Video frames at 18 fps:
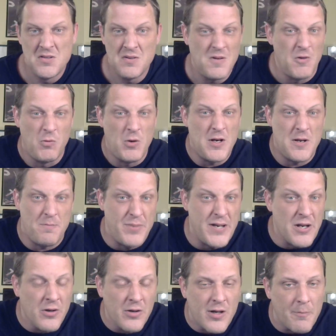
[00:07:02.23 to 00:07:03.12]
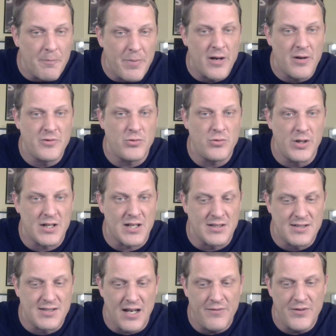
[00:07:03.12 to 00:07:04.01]
It would appear, compared to a
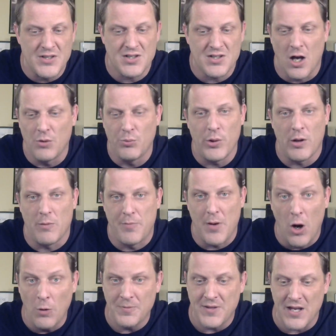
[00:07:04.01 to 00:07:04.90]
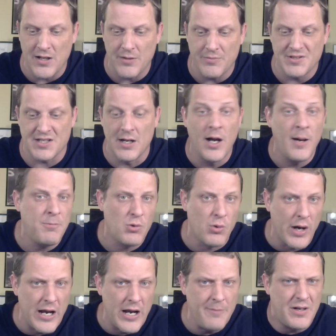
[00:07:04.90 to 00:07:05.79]
Kentavious Caldwell-Pope, that he was an
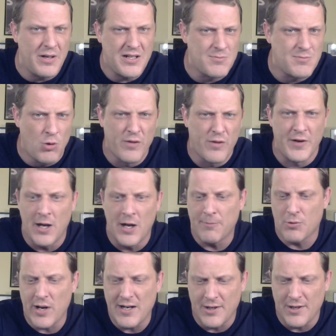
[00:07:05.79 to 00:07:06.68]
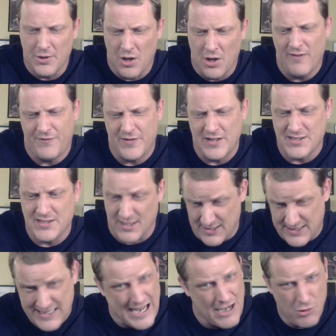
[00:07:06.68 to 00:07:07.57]
upgrade, but he's more of an upgrade on offense and
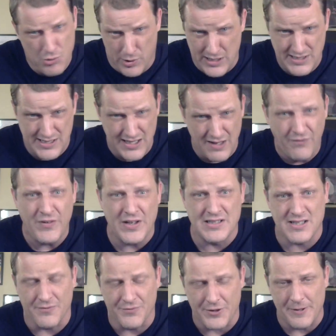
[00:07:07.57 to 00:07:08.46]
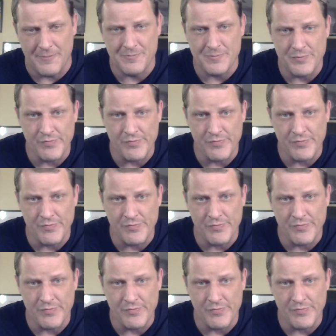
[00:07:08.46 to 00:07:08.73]
a downgrade defensively.